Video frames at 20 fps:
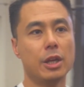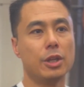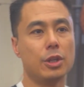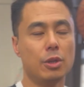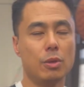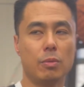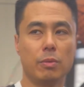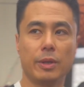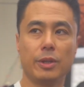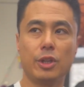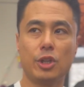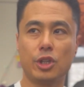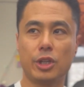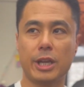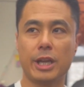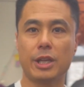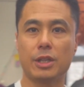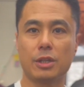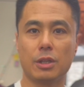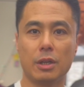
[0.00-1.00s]
you run the
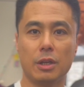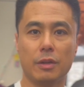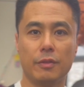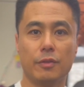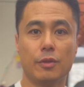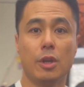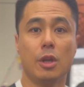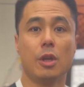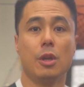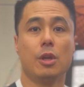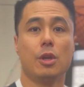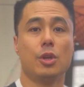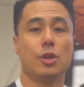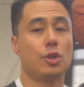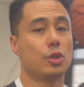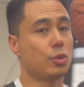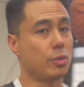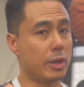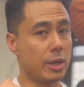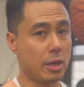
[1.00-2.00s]
chance of
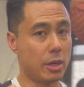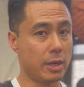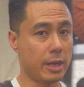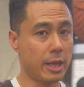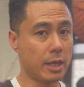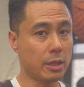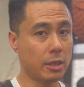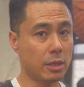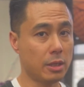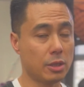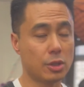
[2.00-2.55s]
straining your neck,